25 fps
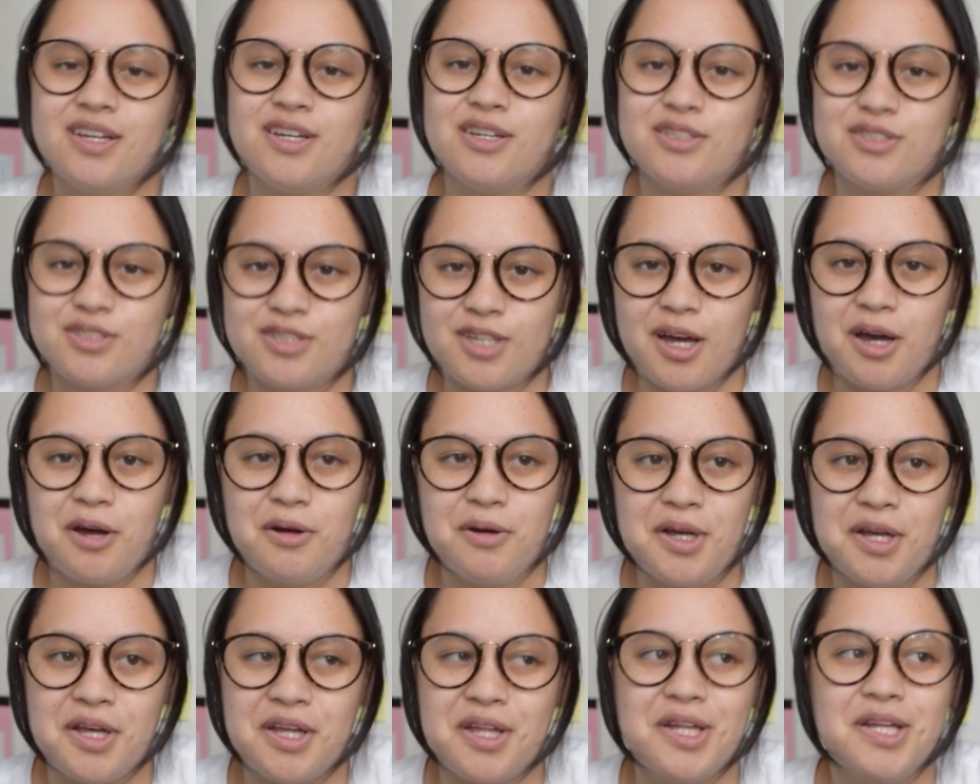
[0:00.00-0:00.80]

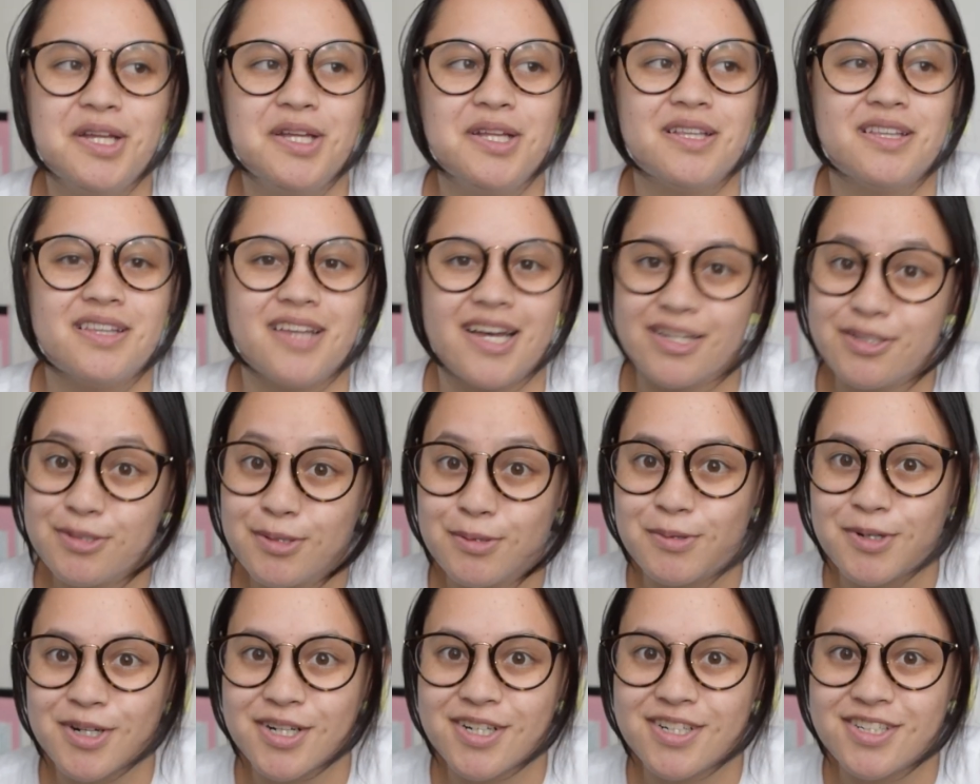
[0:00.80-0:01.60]
So, that's what
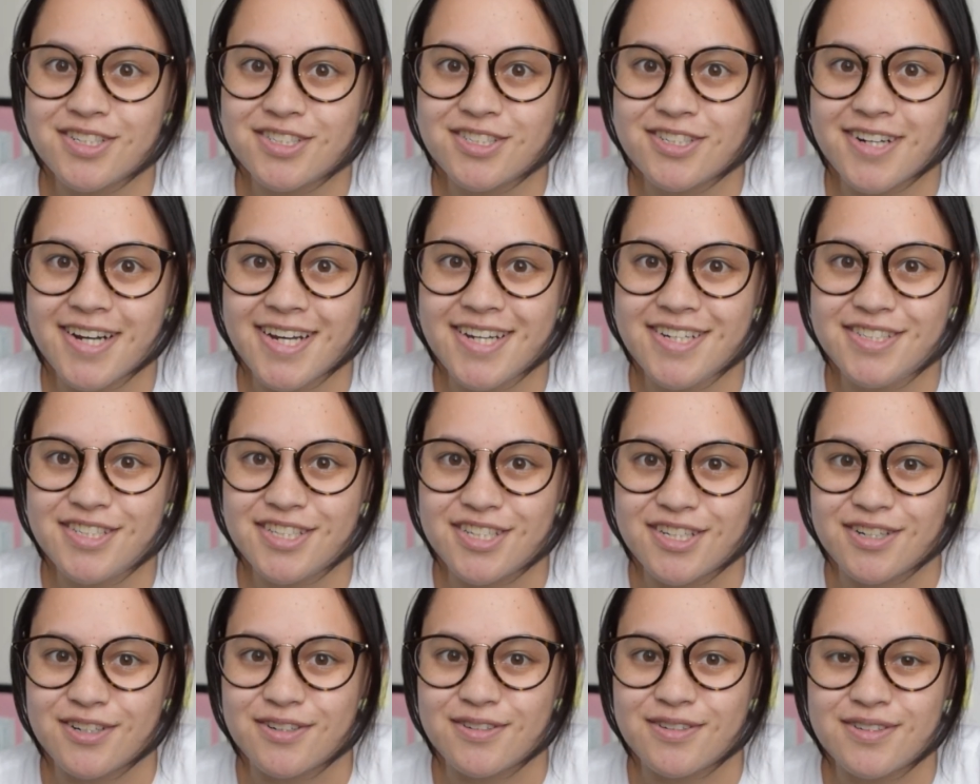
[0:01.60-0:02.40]
we're gonna try and
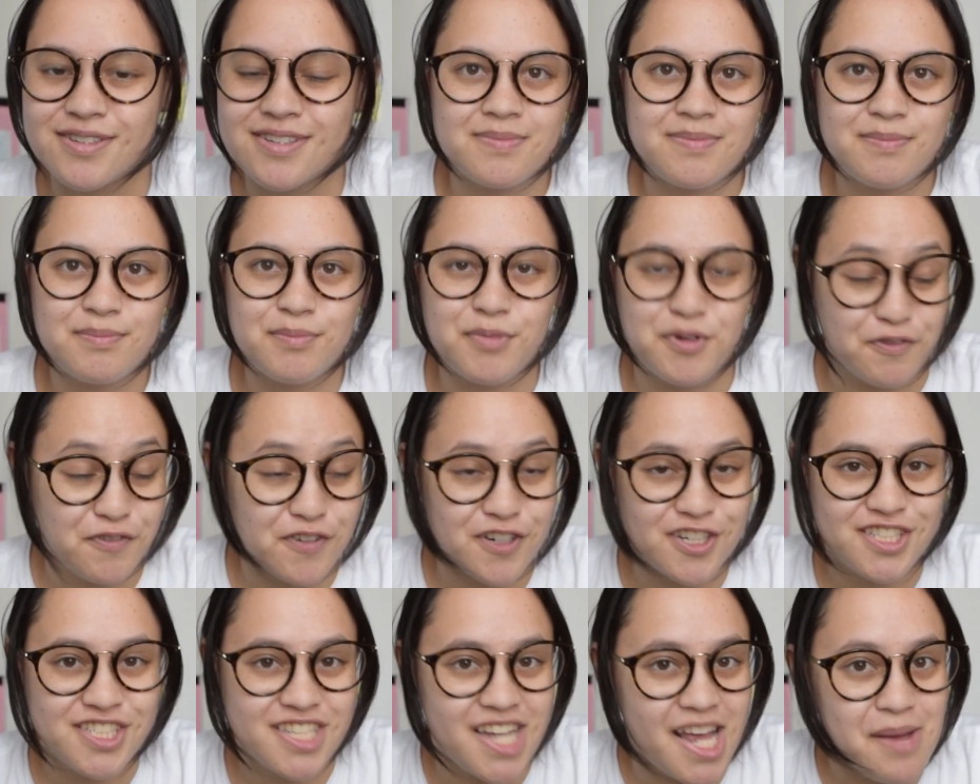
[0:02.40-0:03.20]
do. But
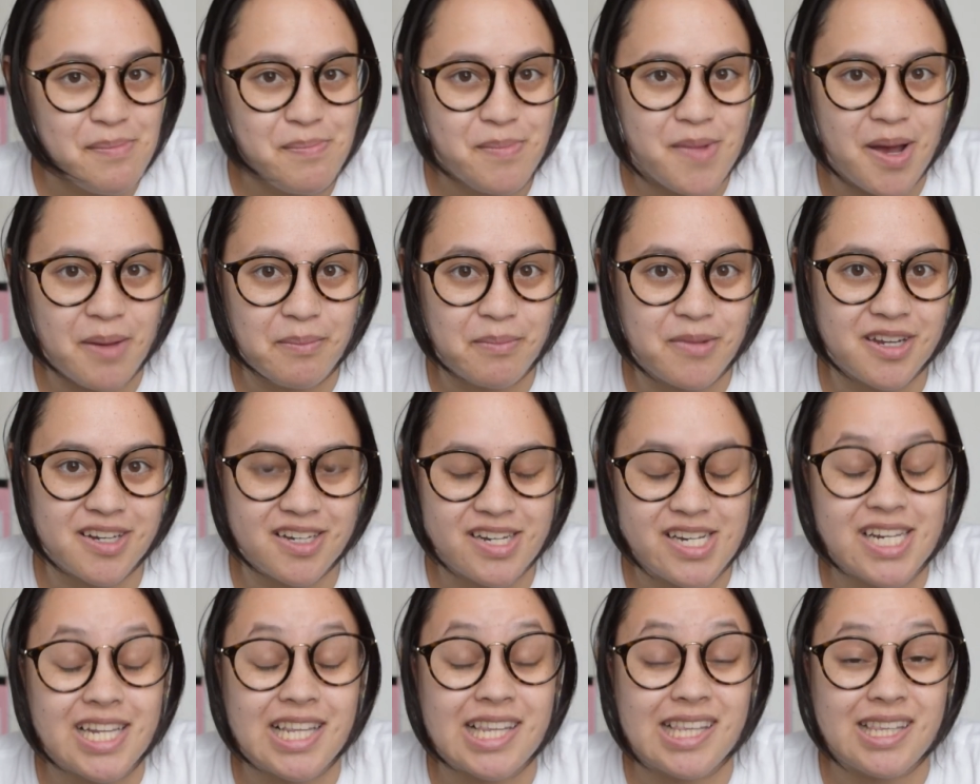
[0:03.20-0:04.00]
first step, I'm gonna
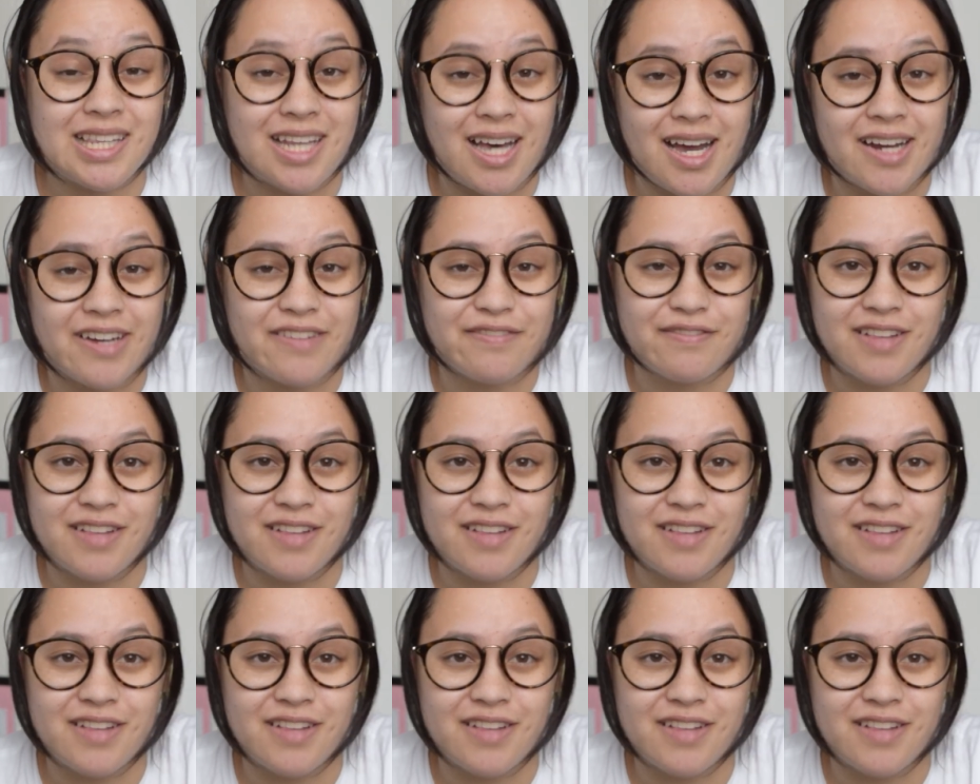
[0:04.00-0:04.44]
need a lot of